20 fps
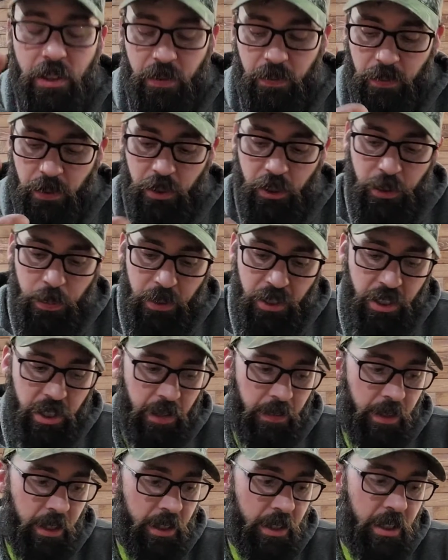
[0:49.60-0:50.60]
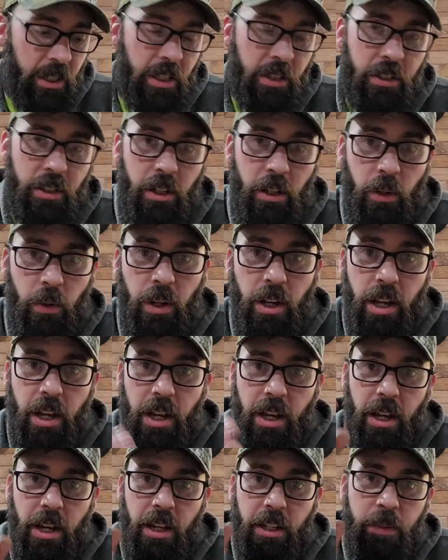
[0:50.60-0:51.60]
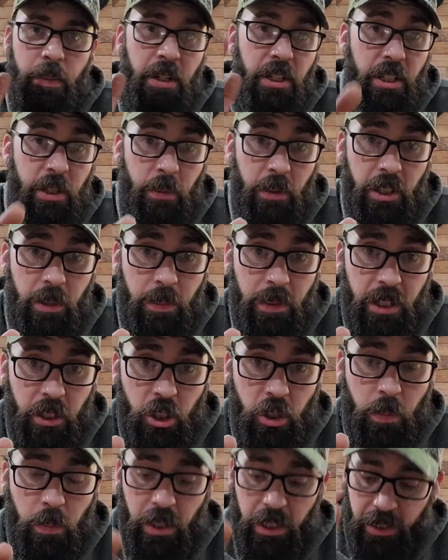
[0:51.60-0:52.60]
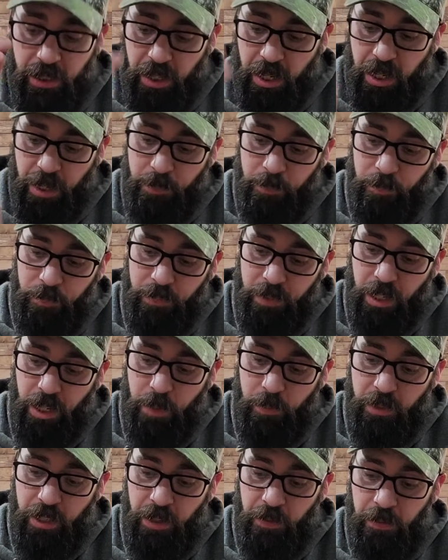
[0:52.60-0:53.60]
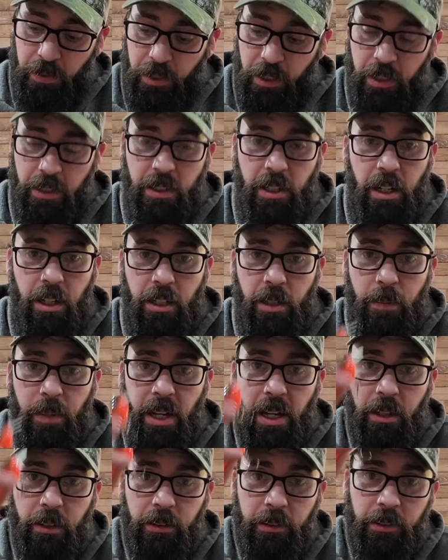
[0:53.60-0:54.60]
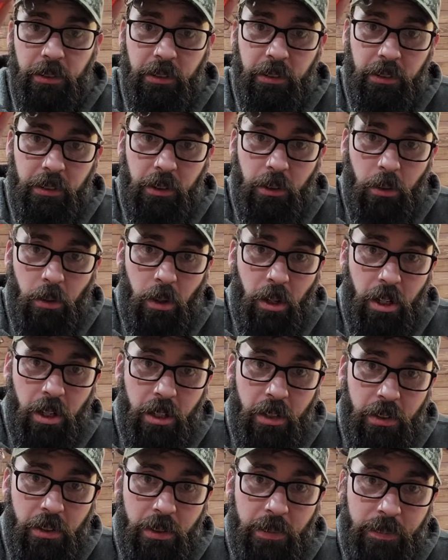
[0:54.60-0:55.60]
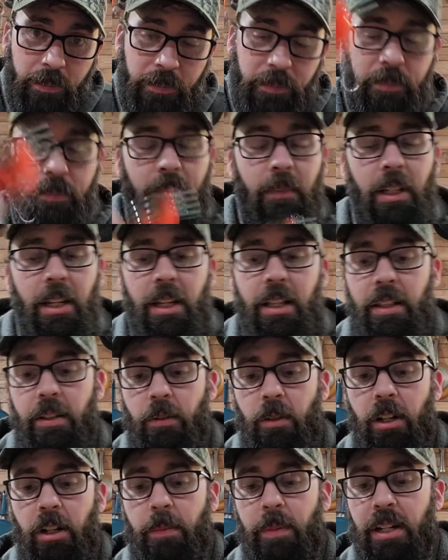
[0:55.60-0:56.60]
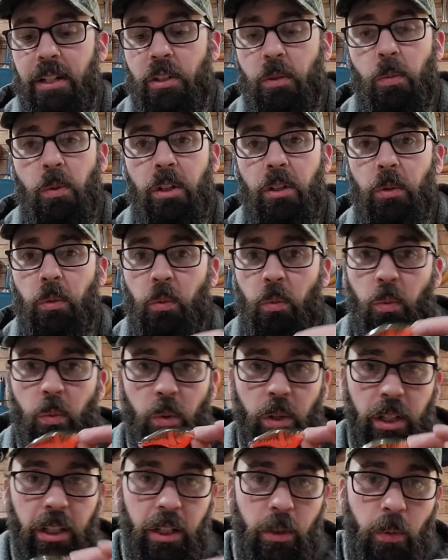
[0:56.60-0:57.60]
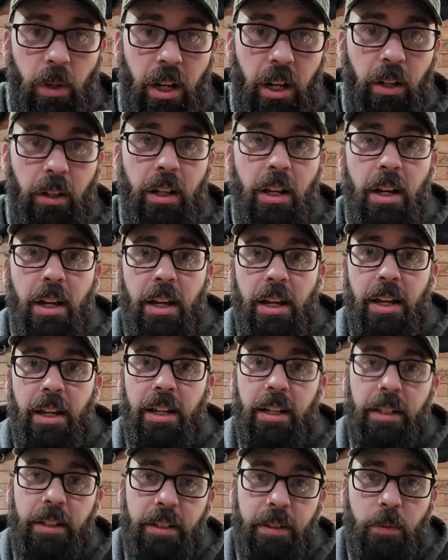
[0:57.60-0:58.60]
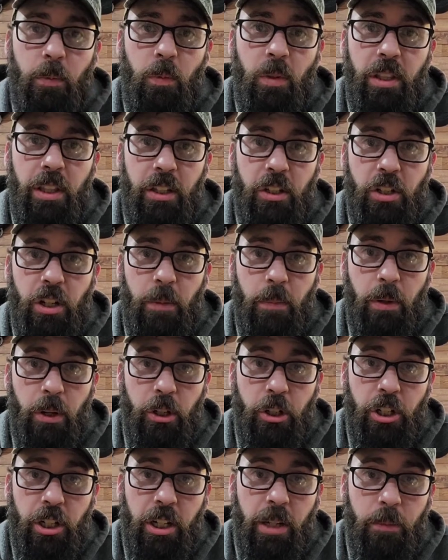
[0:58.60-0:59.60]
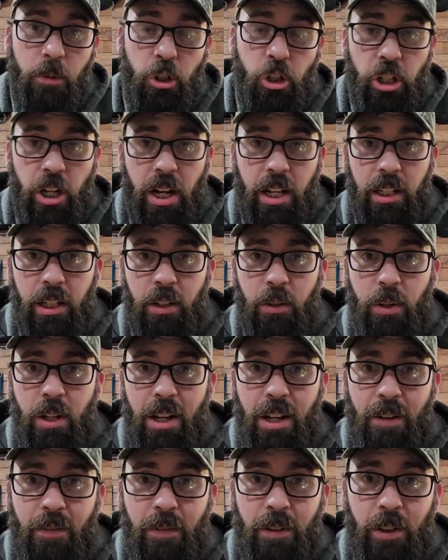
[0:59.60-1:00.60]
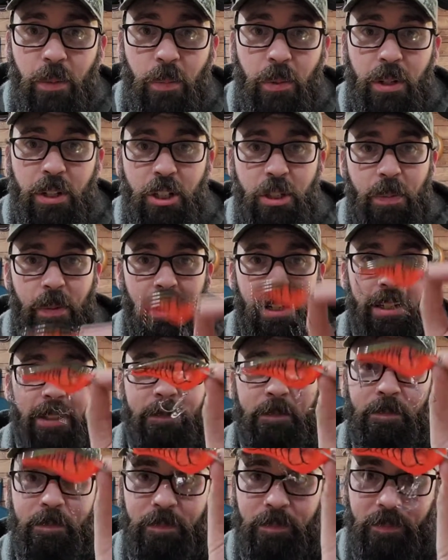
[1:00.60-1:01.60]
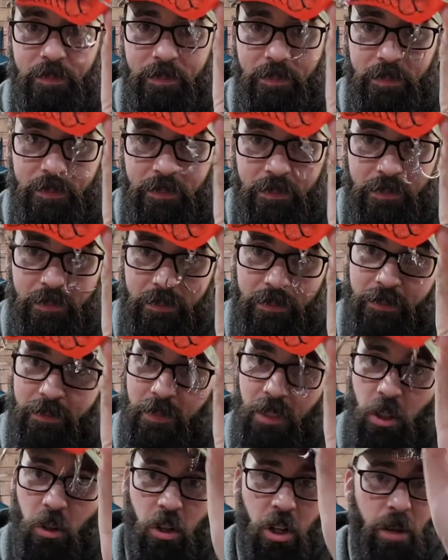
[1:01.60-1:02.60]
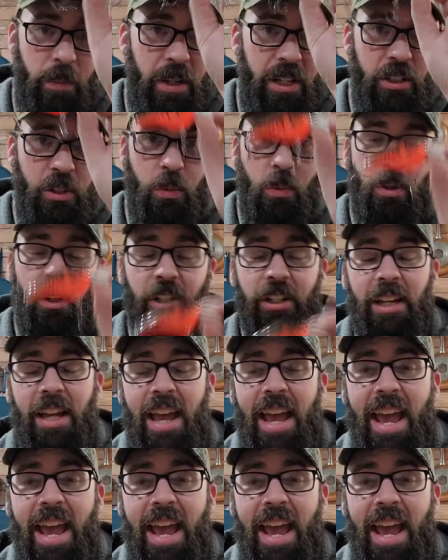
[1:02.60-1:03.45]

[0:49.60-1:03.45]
for specifics. And so, especially with it being springtime, I'm definitely going to talk about crawls. And crawl baits work really well. And when they start pushing up shallow for the pre-spawn, crawl baits work